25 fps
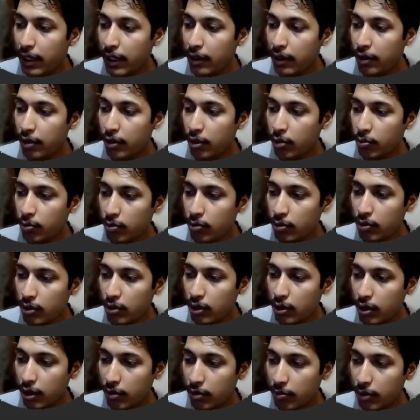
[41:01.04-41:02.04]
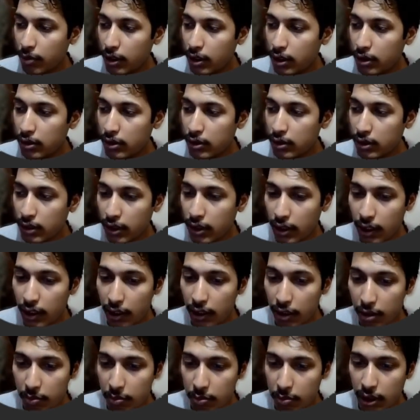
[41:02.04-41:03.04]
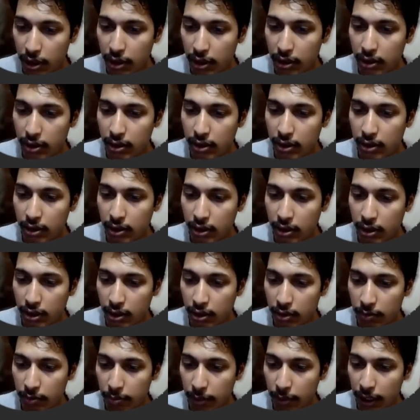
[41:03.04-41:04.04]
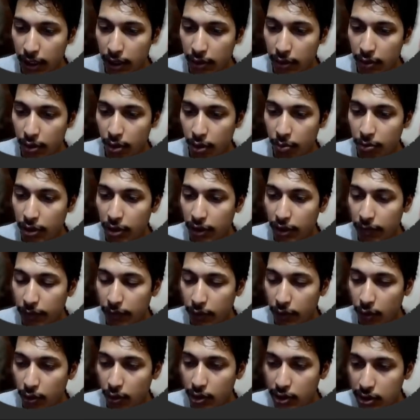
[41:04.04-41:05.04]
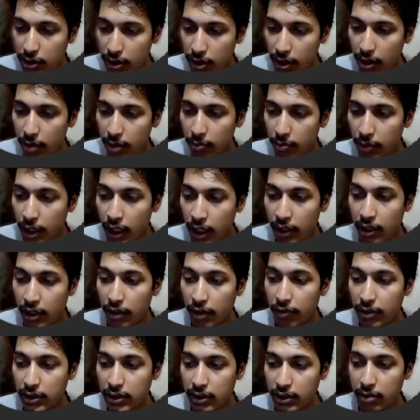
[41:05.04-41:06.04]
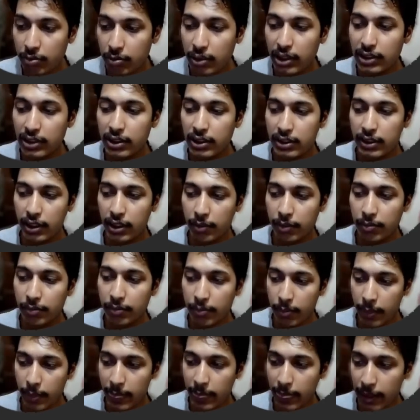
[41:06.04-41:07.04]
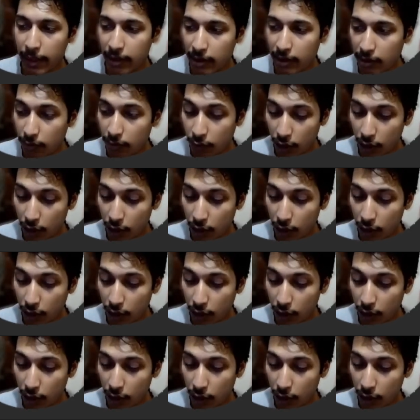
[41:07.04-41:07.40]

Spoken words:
number, a number palindrome if your original number and reverse number is the same. What I say